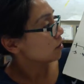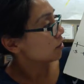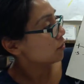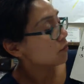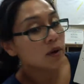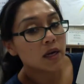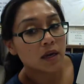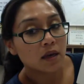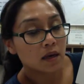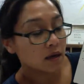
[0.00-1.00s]

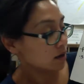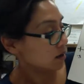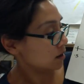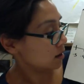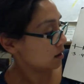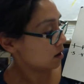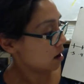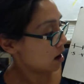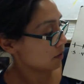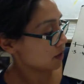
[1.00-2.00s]
3
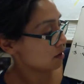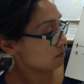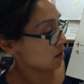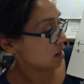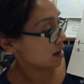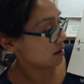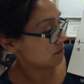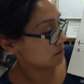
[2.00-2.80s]
on the number line.